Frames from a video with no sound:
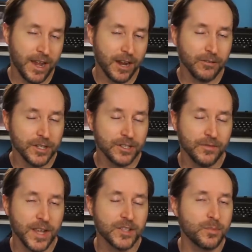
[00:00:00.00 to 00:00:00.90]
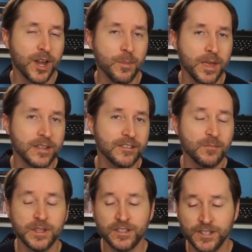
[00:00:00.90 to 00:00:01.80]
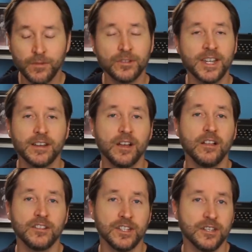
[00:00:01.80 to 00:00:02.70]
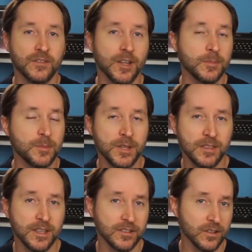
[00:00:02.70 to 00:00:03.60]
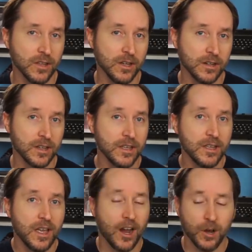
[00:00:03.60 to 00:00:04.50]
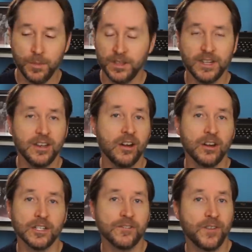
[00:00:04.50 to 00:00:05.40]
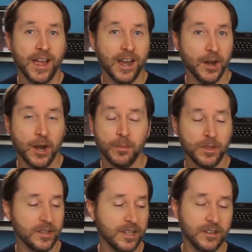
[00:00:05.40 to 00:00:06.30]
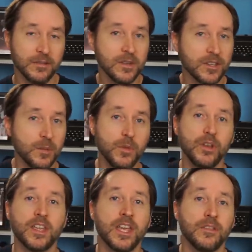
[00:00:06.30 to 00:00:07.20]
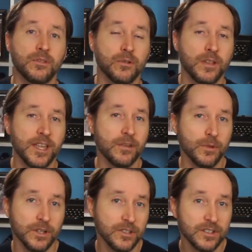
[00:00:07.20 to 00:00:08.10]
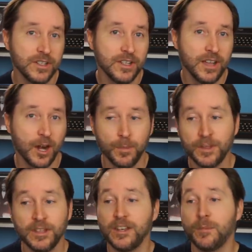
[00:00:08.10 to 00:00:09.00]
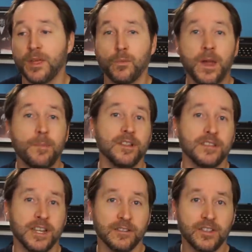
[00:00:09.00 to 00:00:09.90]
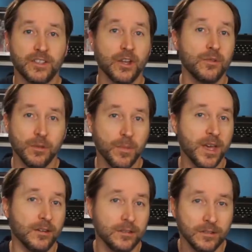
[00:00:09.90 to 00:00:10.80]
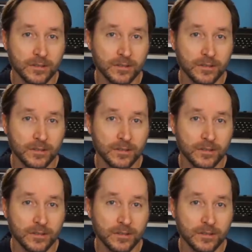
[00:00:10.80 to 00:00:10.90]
hairless advanced primates, there have been several technologies that have helped speed things along. Our ability to harness fire, our ability to communicate through language, our ability to make weapons out of stone and metal.